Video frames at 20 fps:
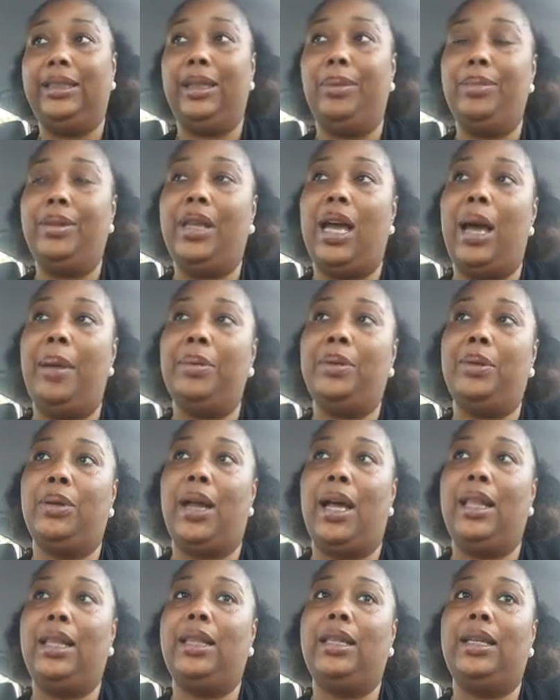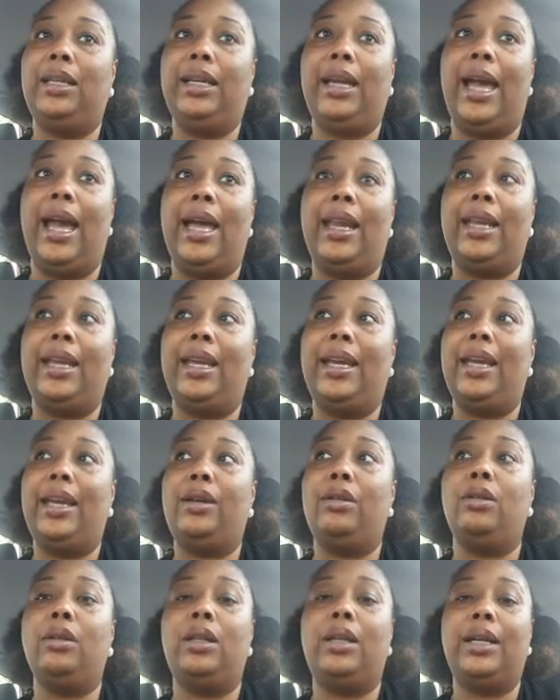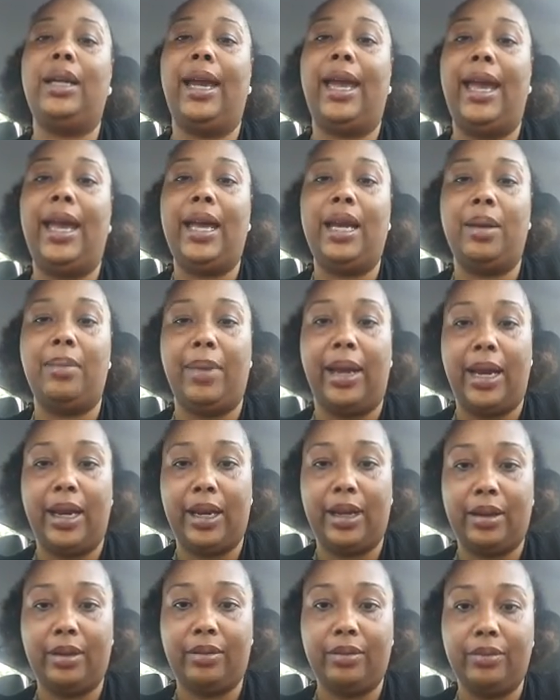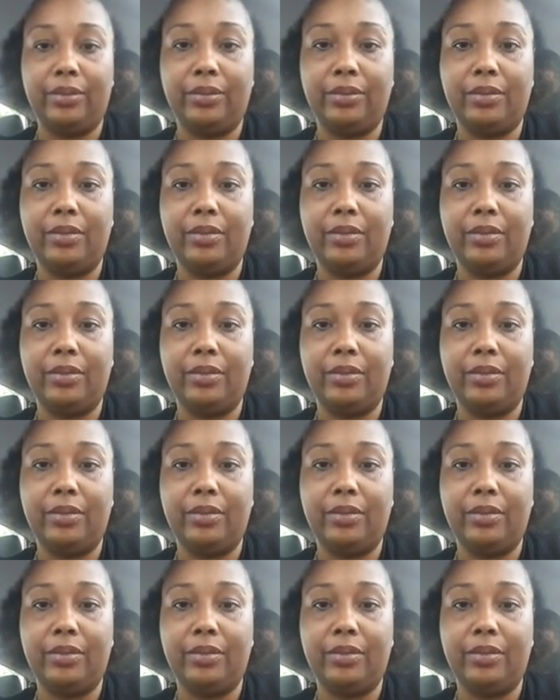sometimes when I look at it, it'll look animated,